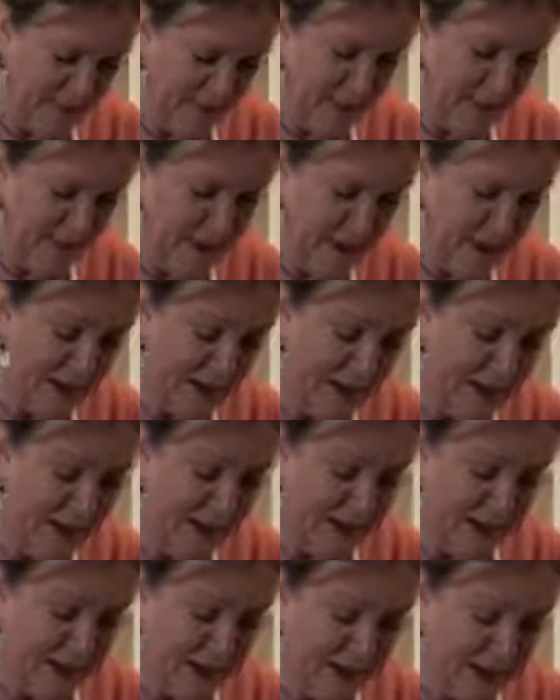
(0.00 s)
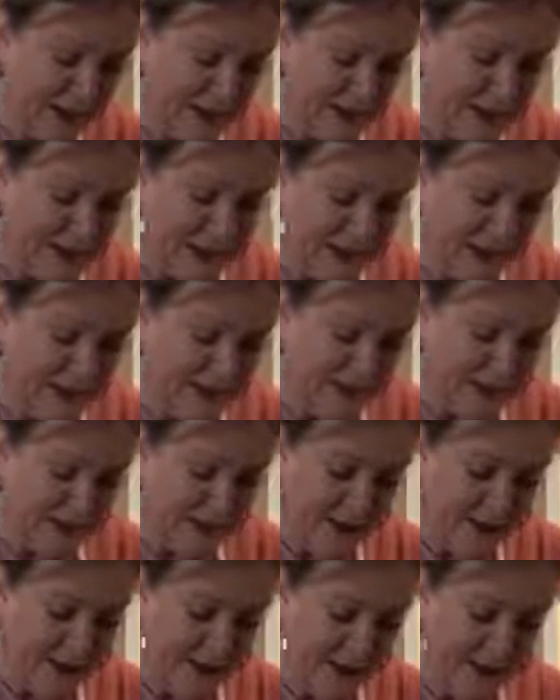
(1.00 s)
you.
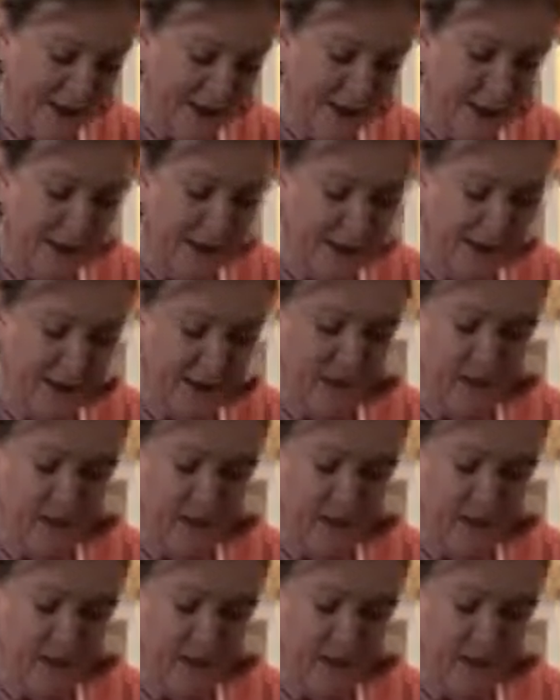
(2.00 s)
And then,